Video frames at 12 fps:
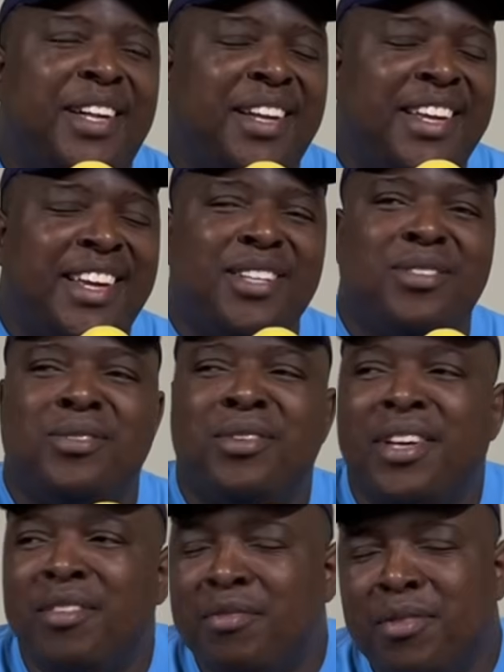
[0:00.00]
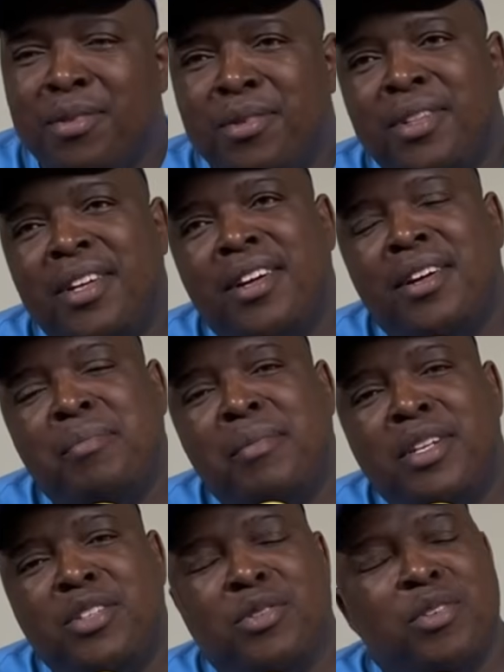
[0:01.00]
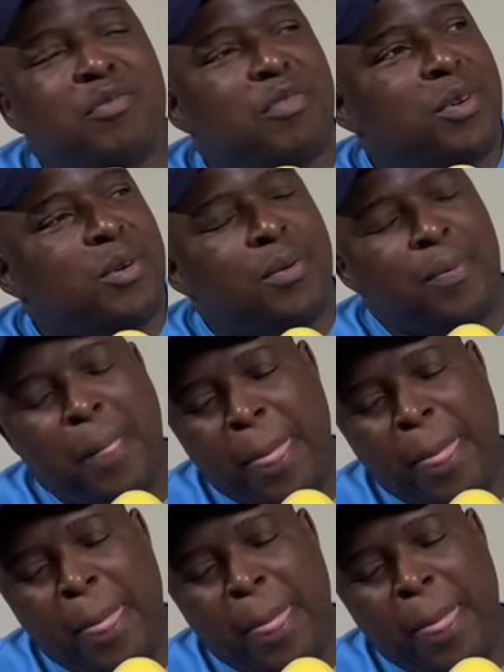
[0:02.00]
Here to give you the match review